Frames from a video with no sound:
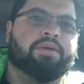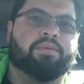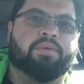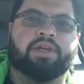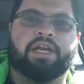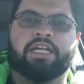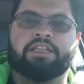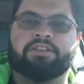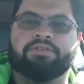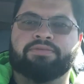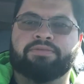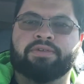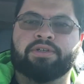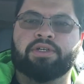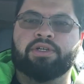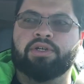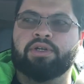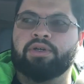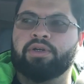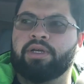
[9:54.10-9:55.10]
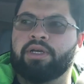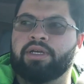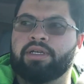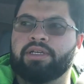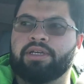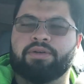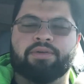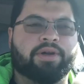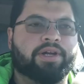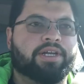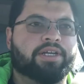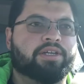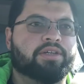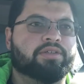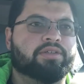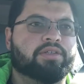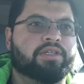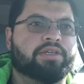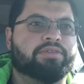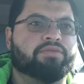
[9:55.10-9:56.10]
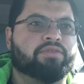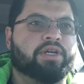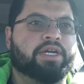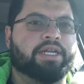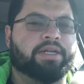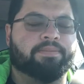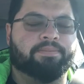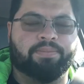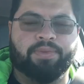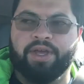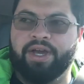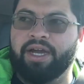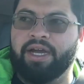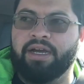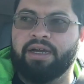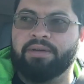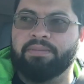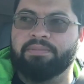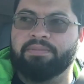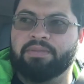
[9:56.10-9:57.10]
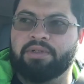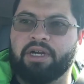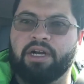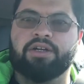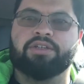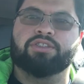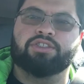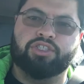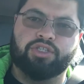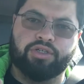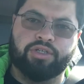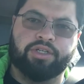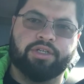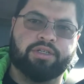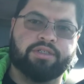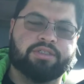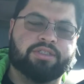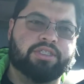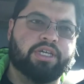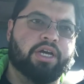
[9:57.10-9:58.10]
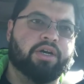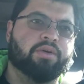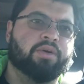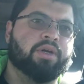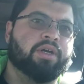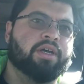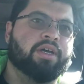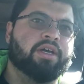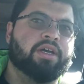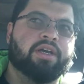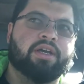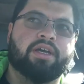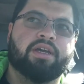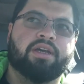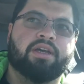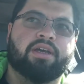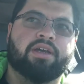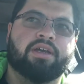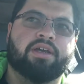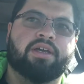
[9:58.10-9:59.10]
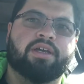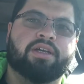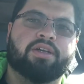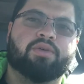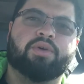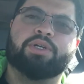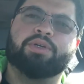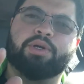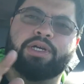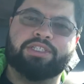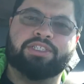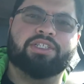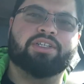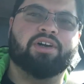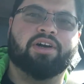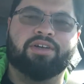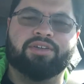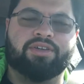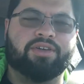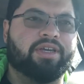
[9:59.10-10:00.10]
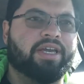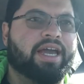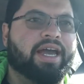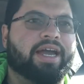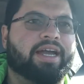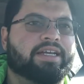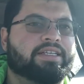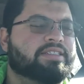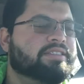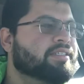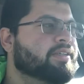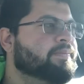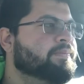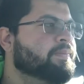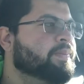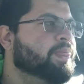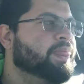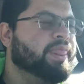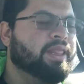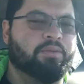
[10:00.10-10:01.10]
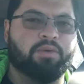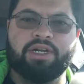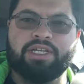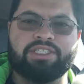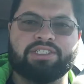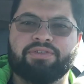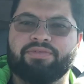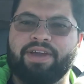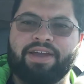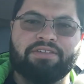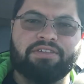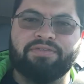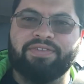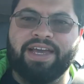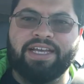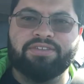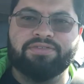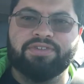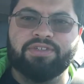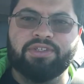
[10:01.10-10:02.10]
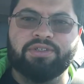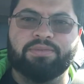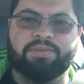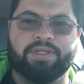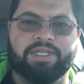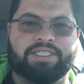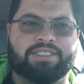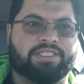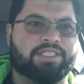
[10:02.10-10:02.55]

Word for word: we got the food, getting ready to go deliver it, um, Carl's Junior So Quick question to all you guys. What is your favorite fast food place to